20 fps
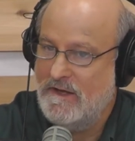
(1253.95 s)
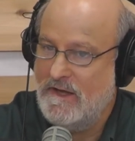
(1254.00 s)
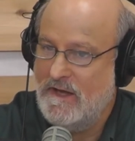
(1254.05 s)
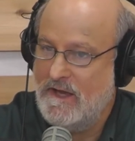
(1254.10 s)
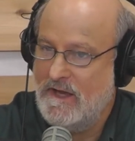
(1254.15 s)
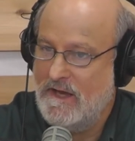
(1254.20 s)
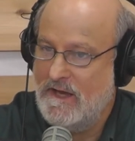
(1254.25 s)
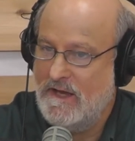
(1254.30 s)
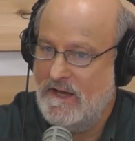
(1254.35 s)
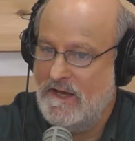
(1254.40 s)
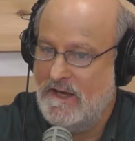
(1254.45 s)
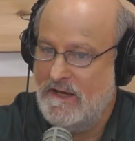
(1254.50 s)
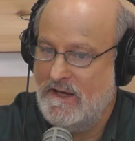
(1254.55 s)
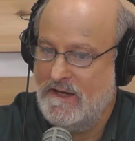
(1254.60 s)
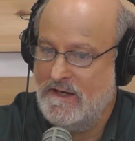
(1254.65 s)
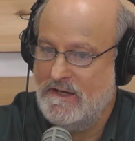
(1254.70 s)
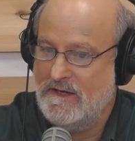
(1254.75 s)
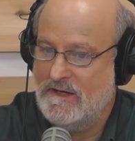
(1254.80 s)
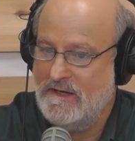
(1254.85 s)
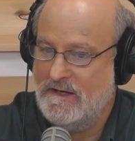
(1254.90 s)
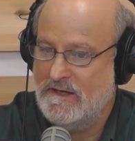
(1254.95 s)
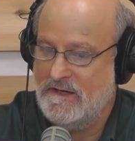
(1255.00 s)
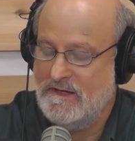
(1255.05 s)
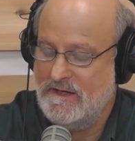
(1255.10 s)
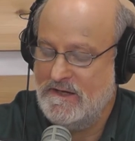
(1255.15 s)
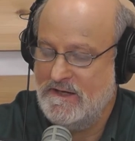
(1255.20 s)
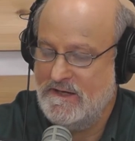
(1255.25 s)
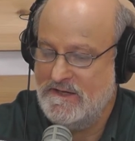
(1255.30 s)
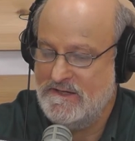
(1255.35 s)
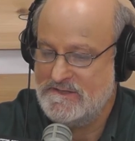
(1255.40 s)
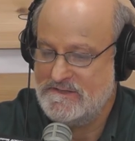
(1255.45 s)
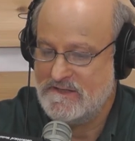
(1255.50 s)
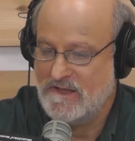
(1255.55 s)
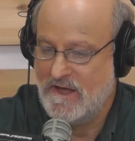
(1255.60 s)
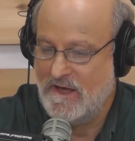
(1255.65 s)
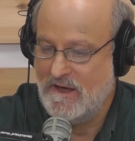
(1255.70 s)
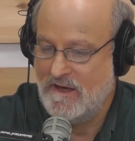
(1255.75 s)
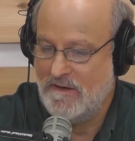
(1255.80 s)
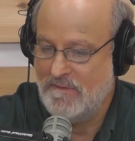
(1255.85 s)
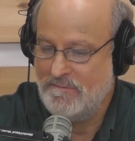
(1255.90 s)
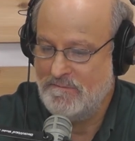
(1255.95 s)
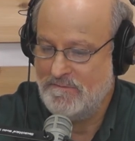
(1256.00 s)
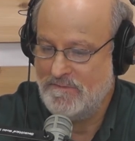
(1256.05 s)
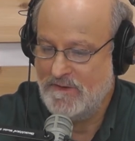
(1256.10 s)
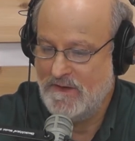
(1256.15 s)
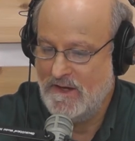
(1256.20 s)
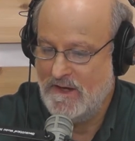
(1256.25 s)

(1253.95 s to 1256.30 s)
and in Islam,